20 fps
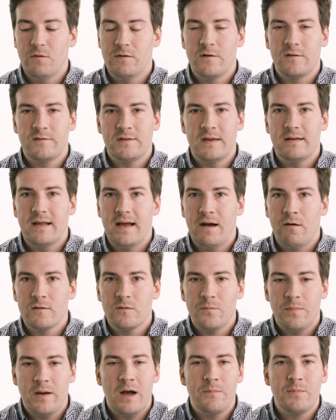understand how
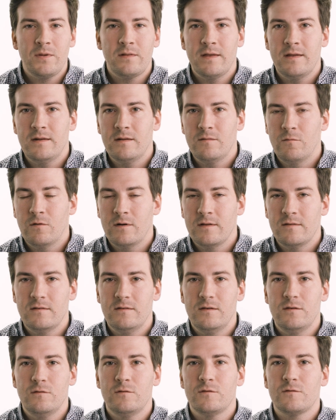it's populated, what
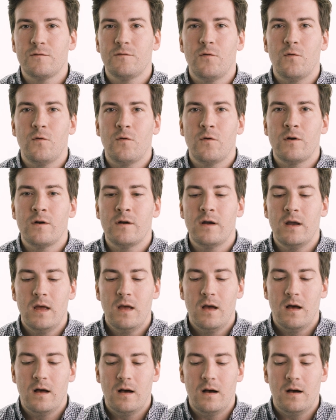it's used for,
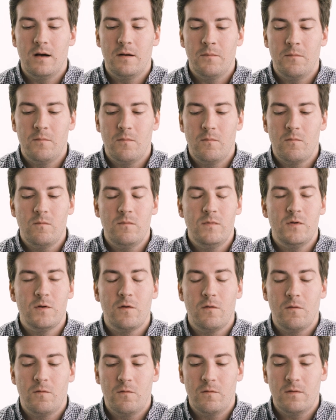
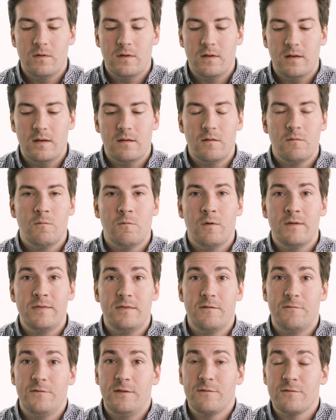
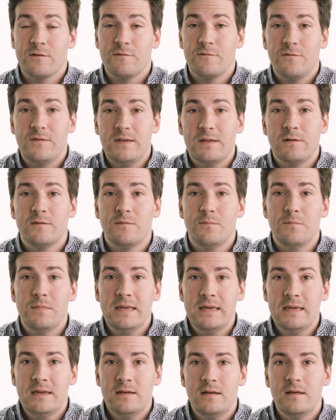what the different fields
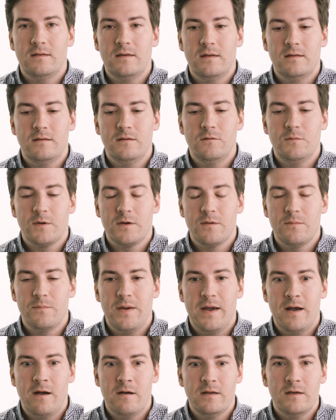mean, and you
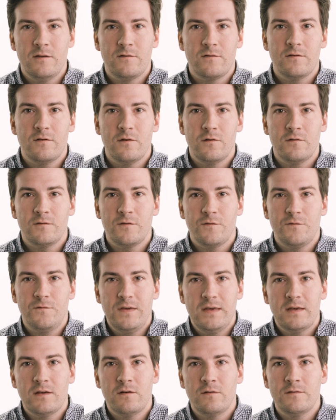compare each of those
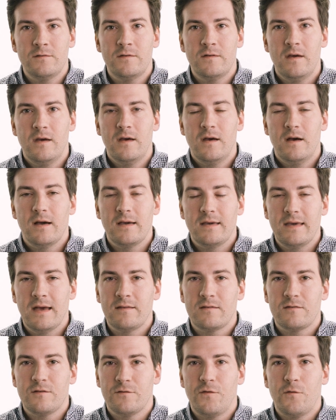fields
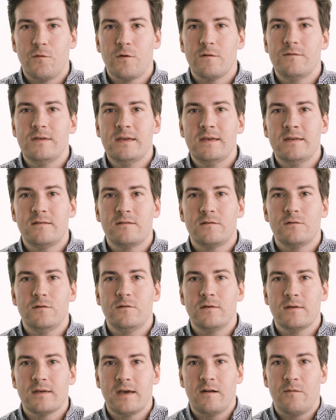against the 4 V's so
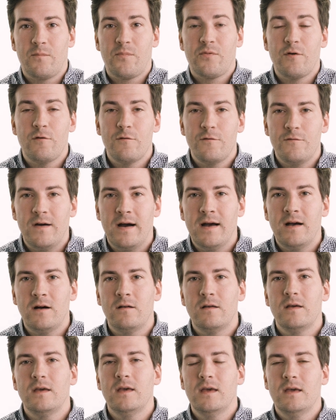you can kind of
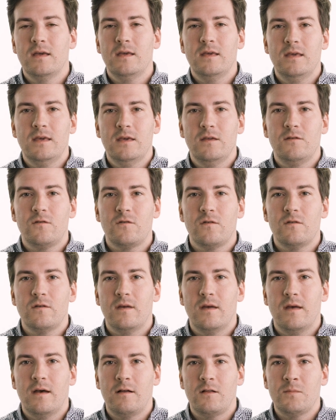profile each
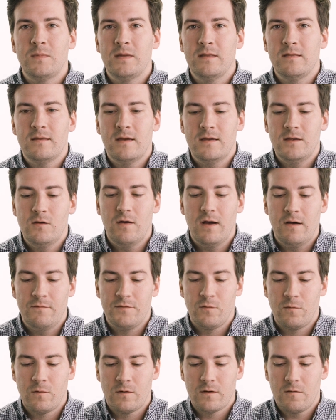element that you have
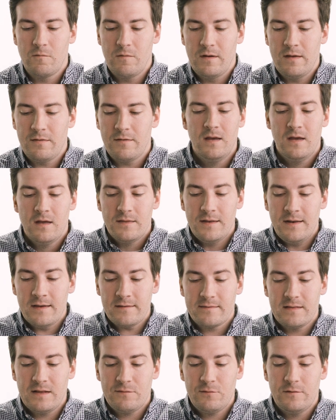to work with. The
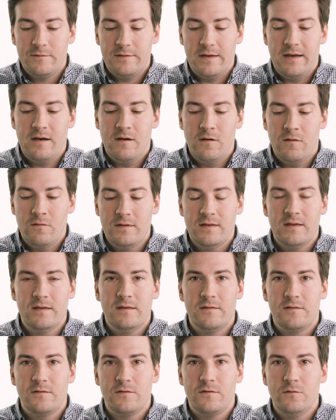next level down
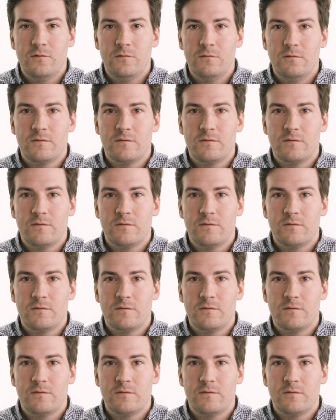is to